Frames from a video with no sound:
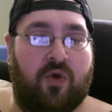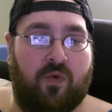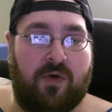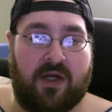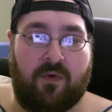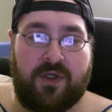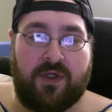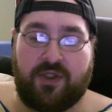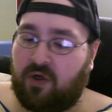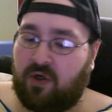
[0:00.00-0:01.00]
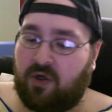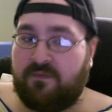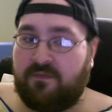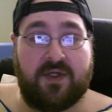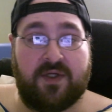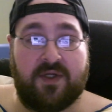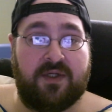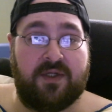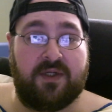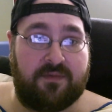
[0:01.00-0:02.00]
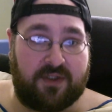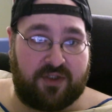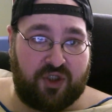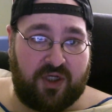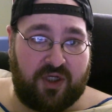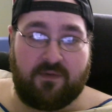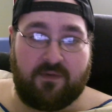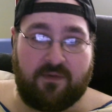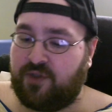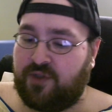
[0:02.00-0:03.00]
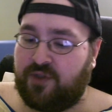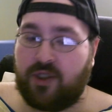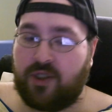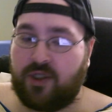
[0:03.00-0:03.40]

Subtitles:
we're not going to charge it because it should have a charge